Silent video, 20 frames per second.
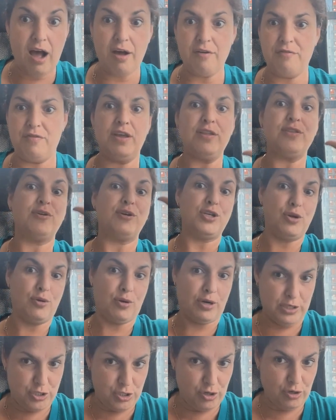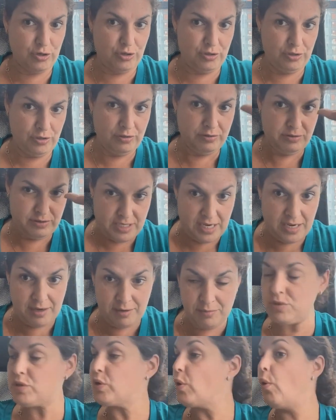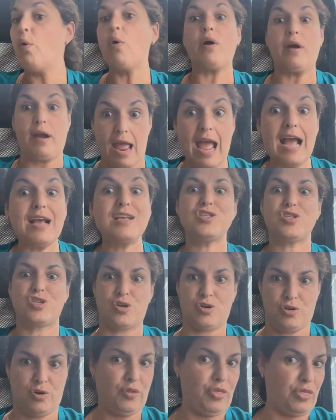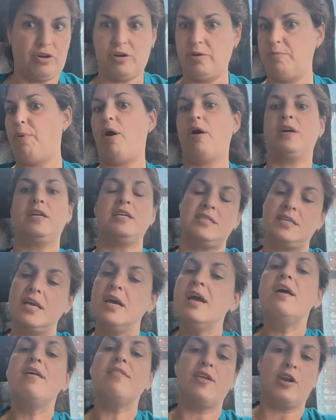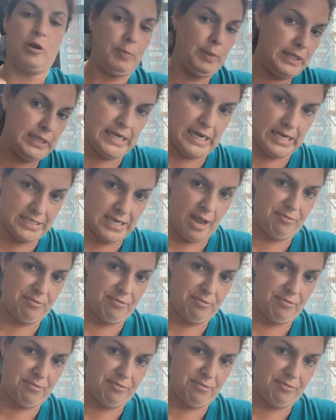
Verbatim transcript: of either your internal teams or external third parties that are building